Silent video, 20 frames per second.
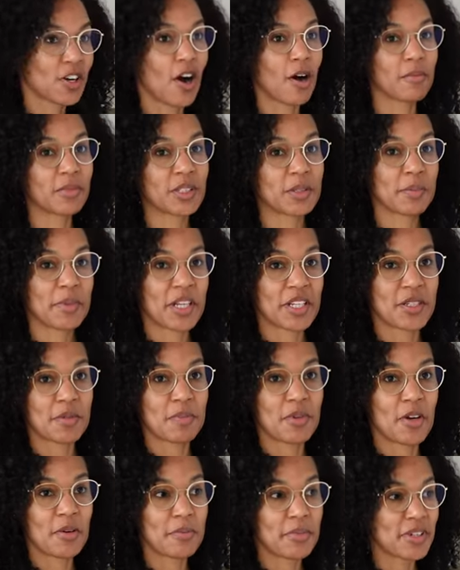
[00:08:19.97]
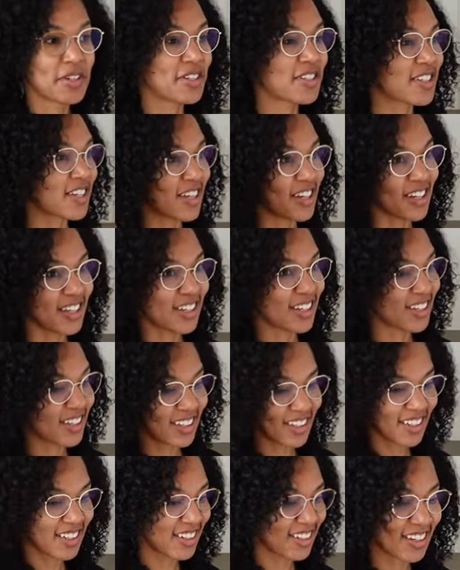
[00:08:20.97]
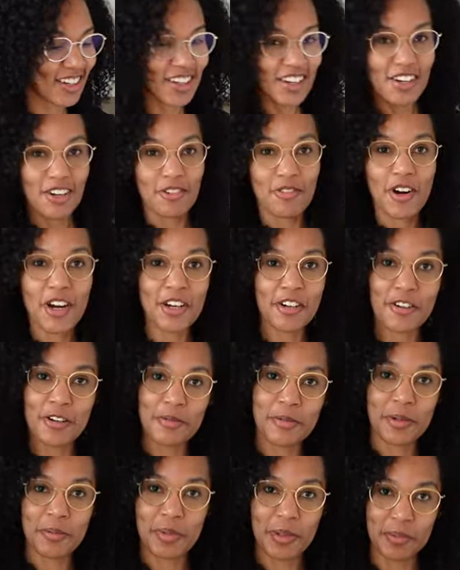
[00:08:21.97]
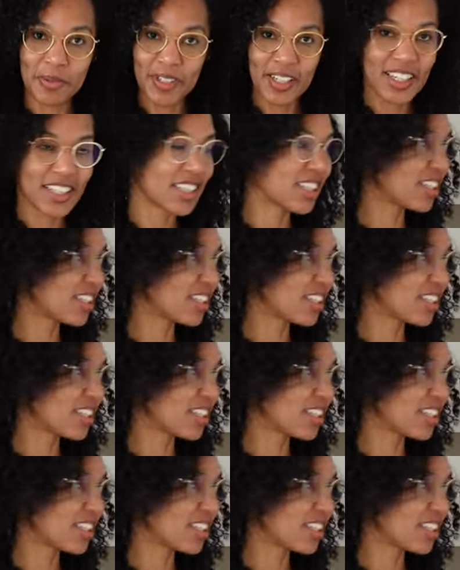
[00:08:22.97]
compliments me on being skinny. Why are Caribbean people like